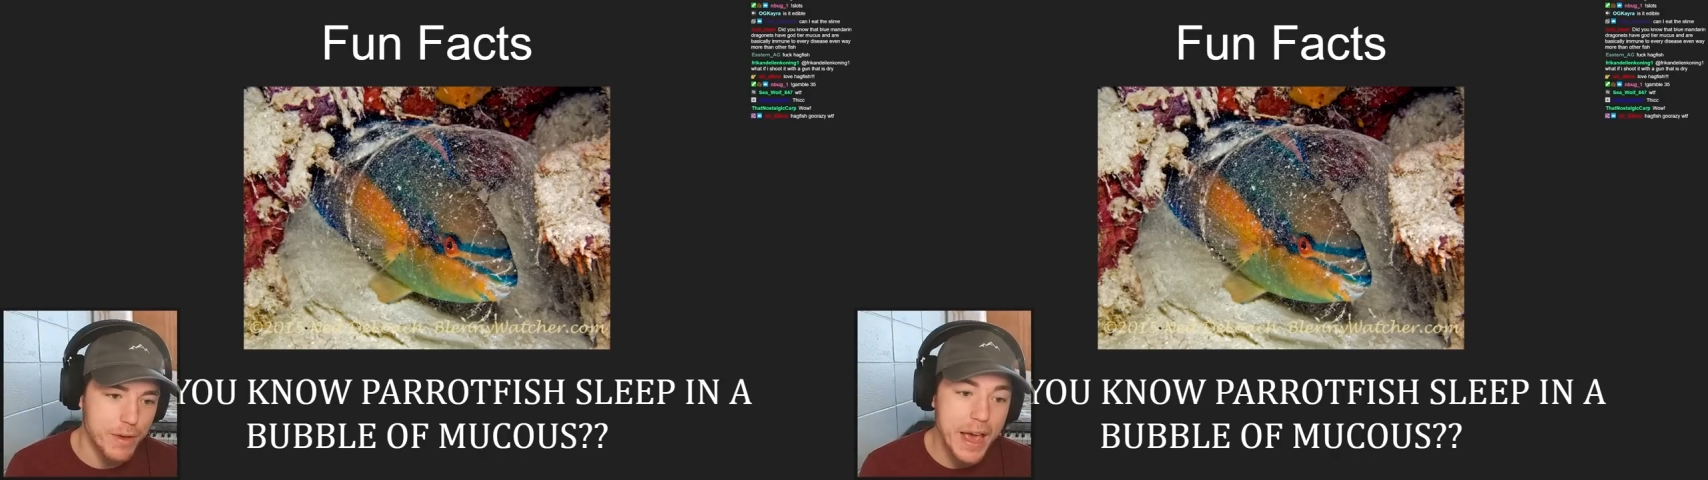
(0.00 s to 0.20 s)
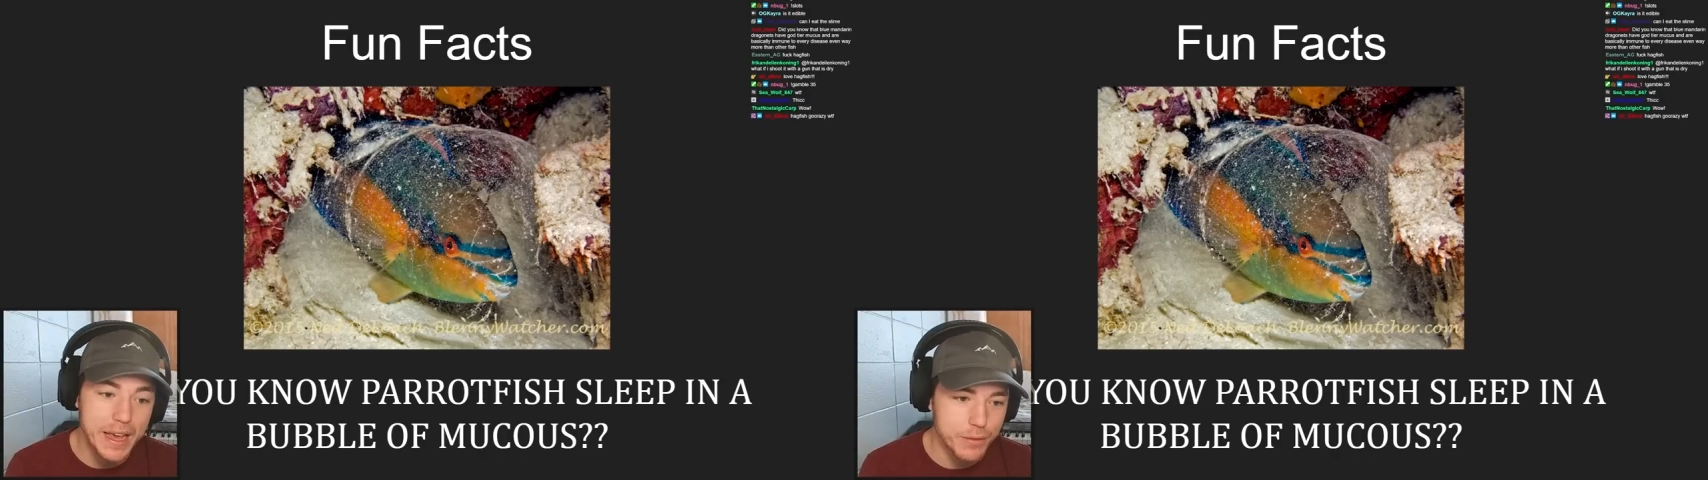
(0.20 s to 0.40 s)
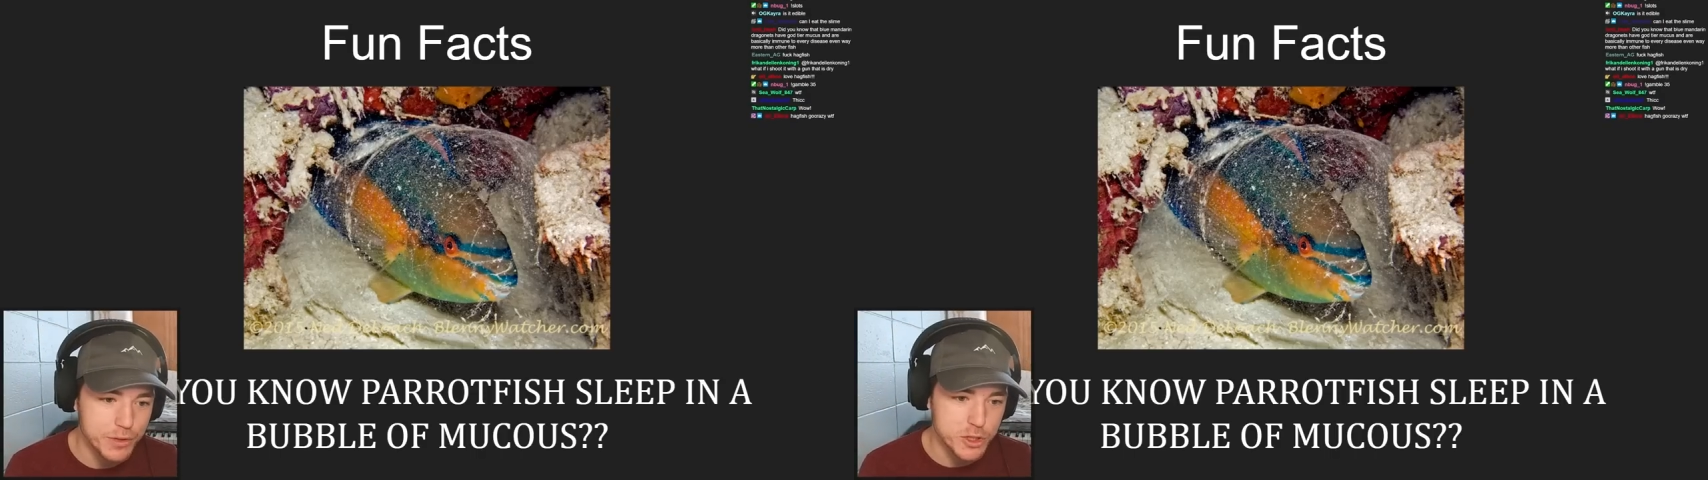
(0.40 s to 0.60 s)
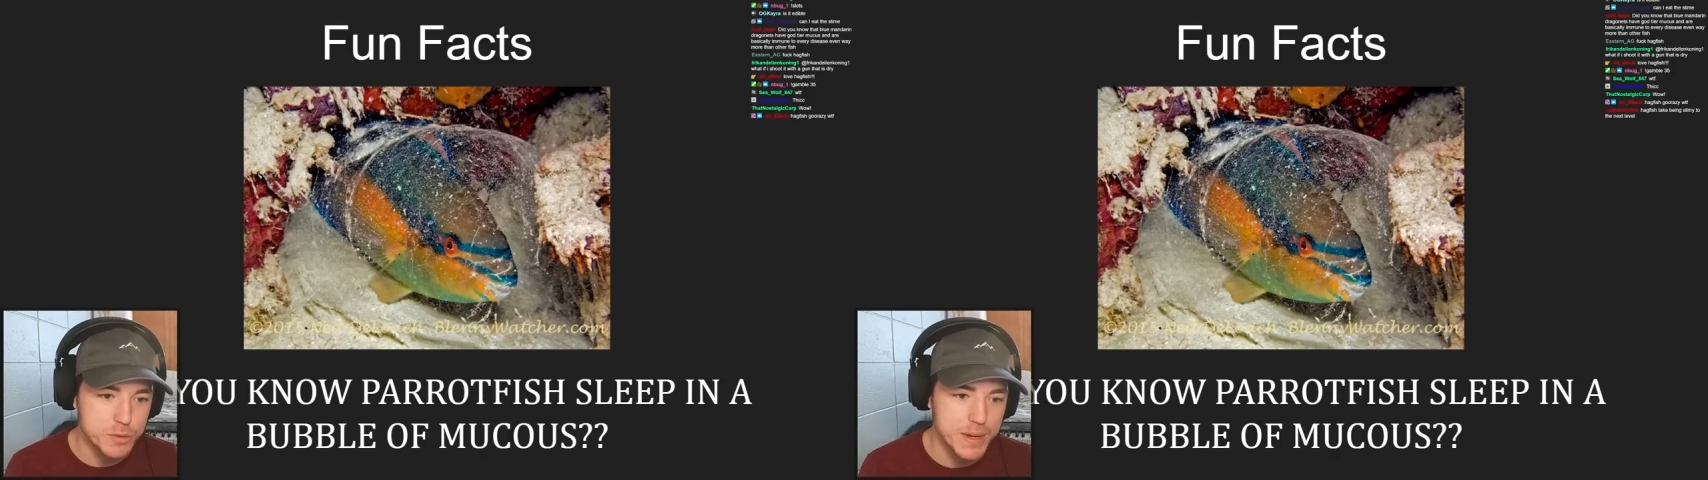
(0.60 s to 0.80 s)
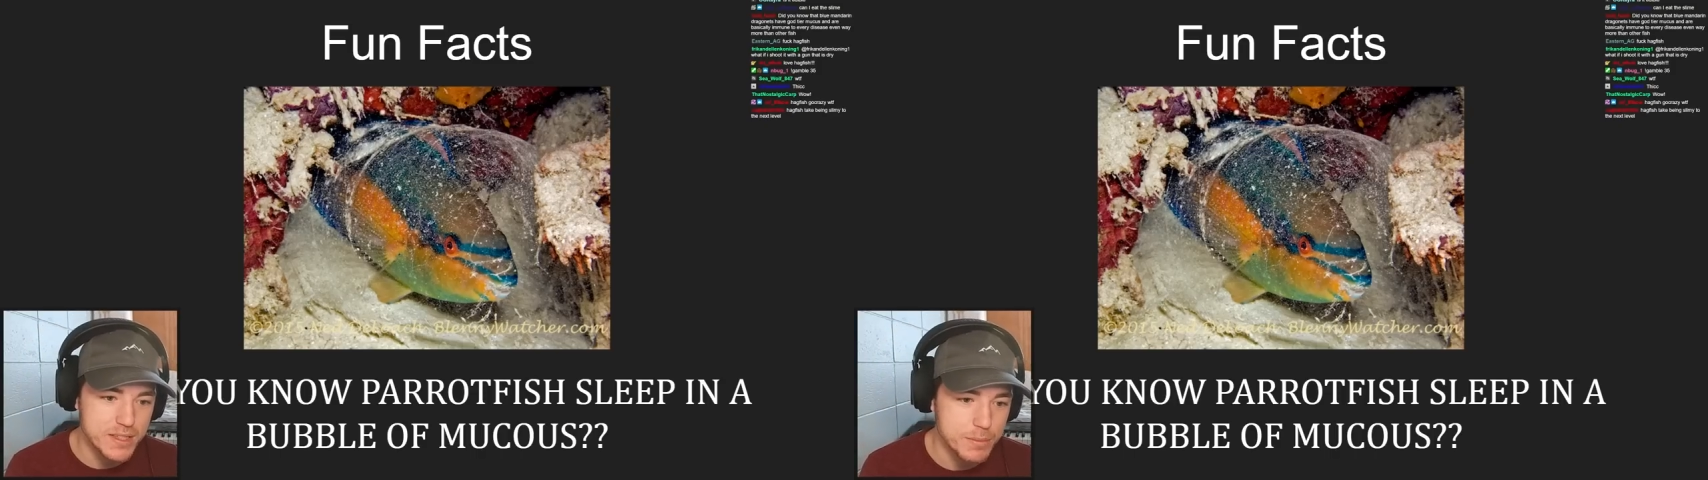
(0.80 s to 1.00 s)
hagfish
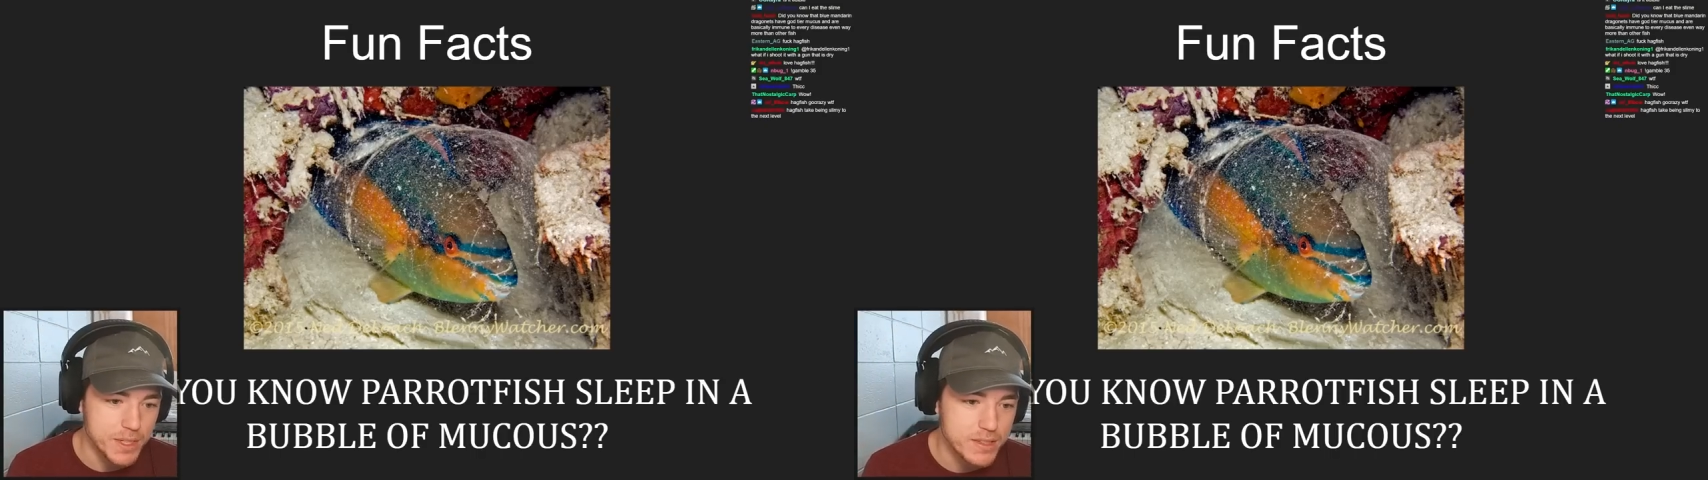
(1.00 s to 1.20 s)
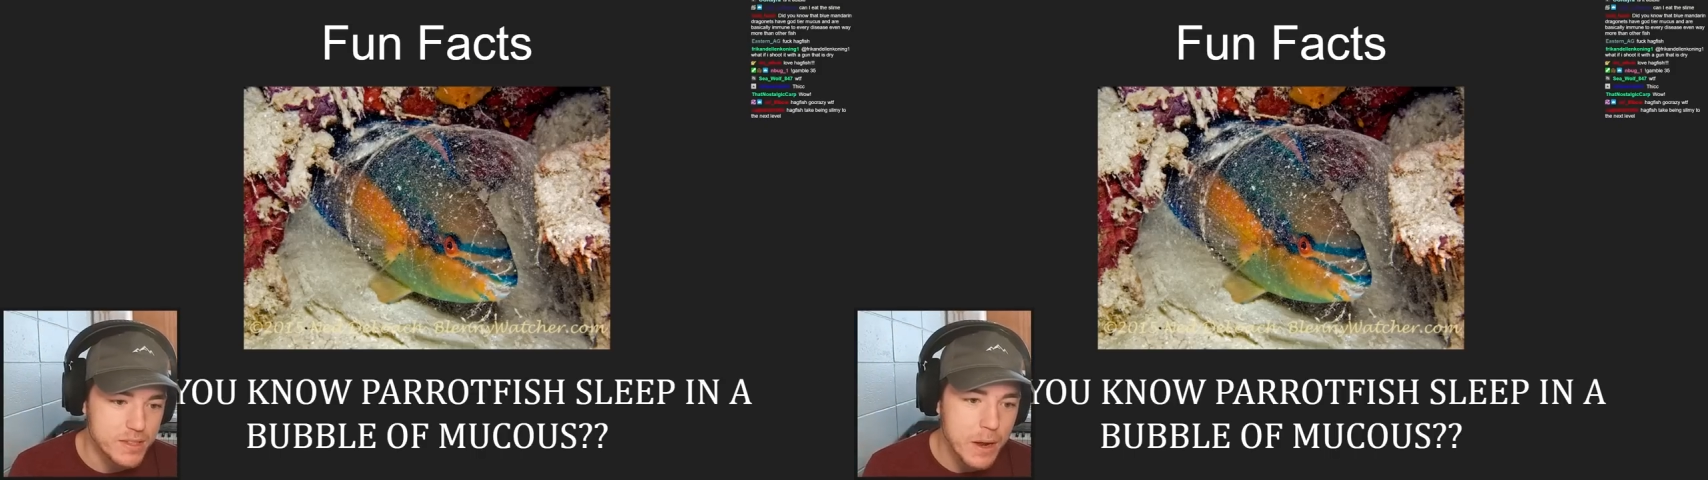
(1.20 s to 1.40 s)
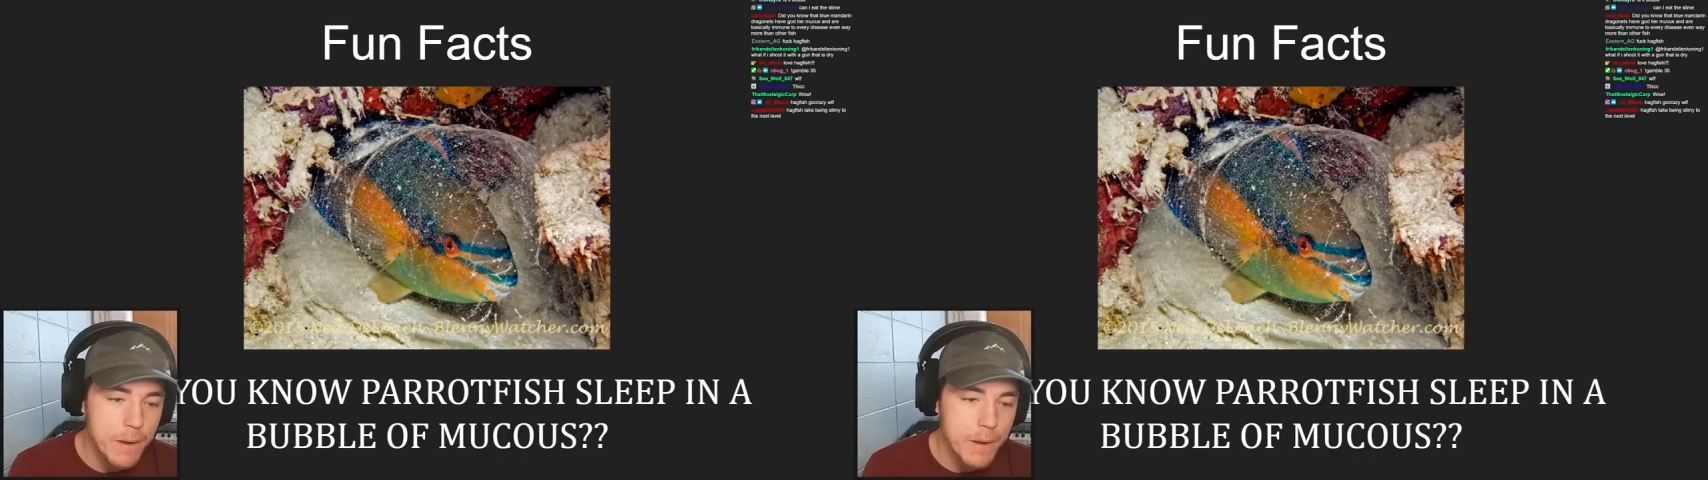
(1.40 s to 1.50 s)
specimens,